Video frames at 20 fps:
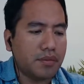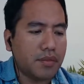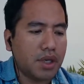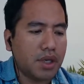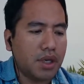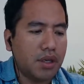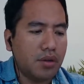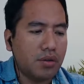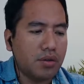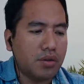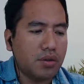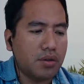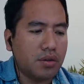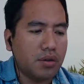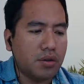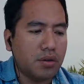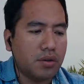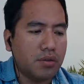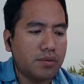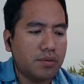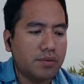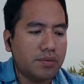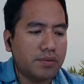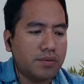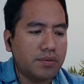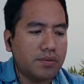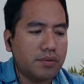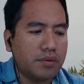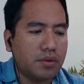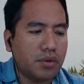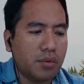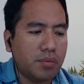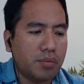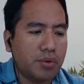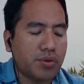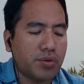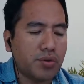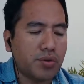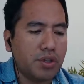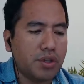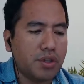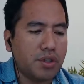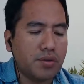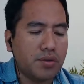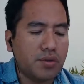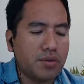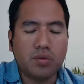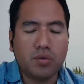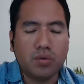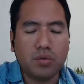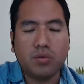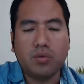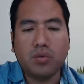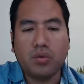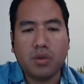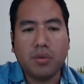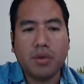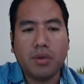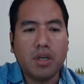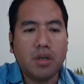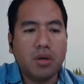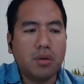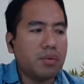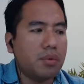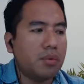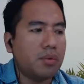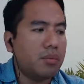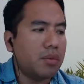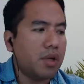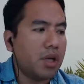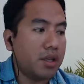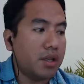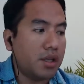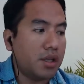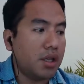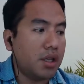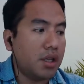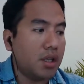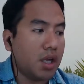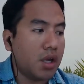a lot of opportunities to to develop and uh,